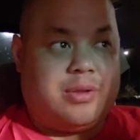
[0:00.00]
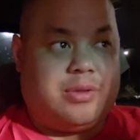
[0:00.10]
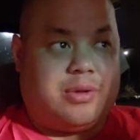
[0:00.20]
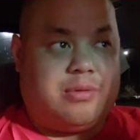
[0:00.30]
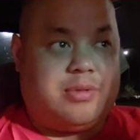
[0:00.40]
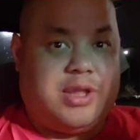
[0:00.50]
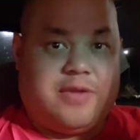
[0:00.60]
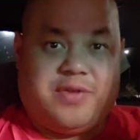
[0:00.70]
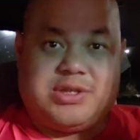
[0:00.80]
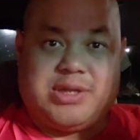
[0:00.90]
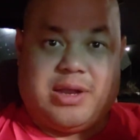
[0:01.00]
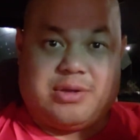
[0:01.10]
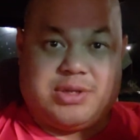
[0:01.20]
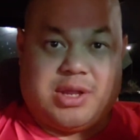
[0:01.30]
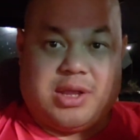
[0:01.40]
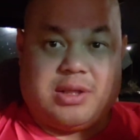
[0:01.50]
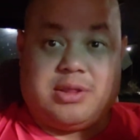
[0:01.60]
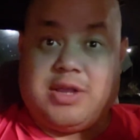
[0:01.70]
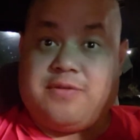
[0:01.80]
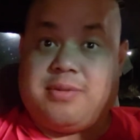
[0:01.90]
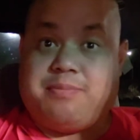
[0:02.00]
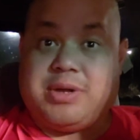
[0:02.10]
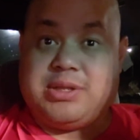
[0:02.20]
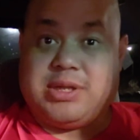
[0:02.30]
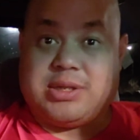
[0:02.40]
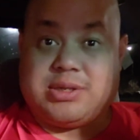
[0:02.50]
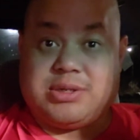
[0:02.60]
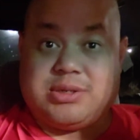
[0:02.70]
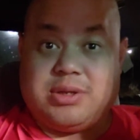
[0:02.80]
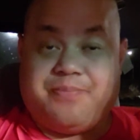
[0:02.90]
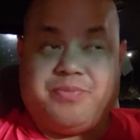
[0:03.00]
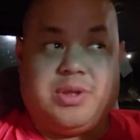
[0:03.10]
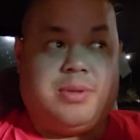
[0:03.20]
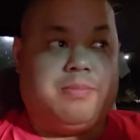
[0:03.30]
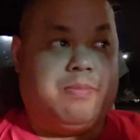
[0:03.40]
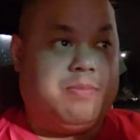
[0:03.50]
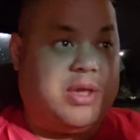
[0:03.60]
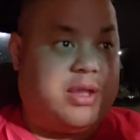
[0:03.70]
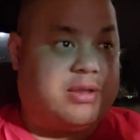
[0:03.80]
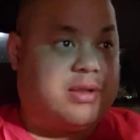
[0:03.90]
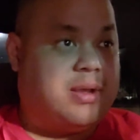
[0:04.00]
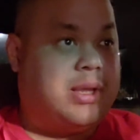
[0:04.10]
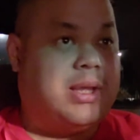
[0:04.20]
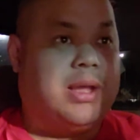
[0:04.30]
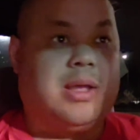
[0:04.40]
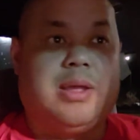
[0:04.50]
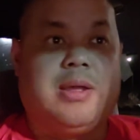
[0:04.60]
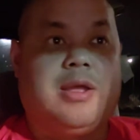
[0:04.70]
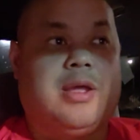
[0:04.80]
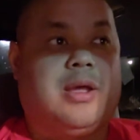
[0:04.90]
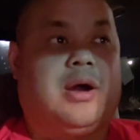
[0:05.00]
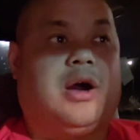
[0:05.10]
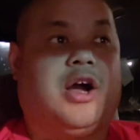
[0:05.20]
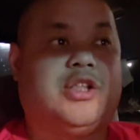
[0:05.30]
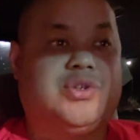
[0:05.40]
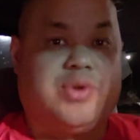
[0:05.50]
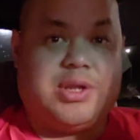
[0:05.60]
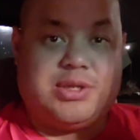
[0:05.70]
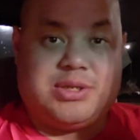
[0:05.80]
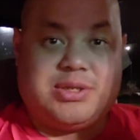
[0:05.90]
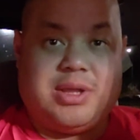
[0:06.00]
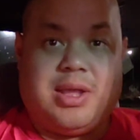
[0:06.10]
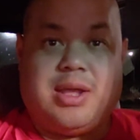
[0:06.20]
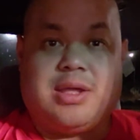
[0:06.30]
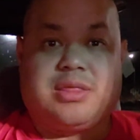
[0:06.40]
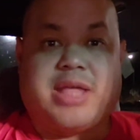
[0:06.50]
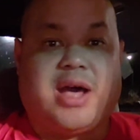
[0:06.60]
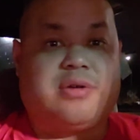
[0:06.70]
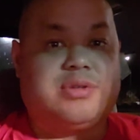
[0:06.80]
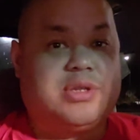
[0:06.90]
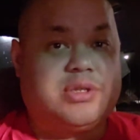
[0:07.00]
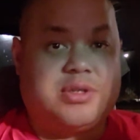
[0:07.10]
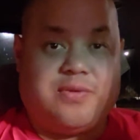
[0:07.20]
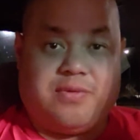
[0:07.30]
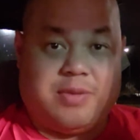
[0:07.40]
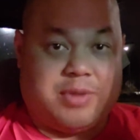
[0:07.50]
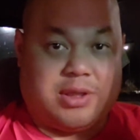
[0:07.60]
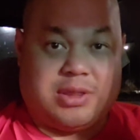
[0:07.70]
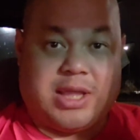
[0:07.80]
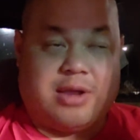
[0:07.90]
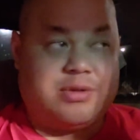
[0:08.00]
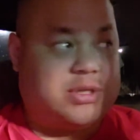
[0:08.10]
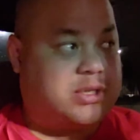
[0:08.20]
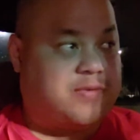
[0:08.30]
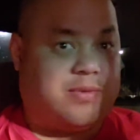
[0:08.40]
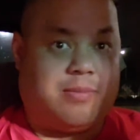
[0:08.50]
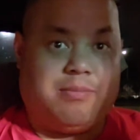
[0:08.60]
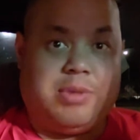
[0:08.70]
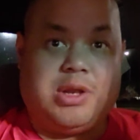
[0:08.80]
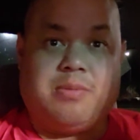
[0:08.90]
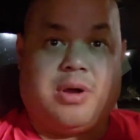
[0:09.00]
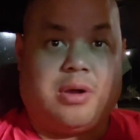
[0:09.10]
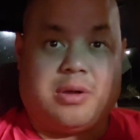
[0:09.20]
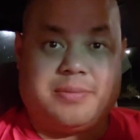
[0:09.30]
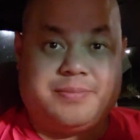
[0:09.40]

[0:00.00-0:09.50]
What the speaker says: Don't live in scarcity. Live in abundance. Meet hundreds, thousands of women. Thousands of them. Meet them all.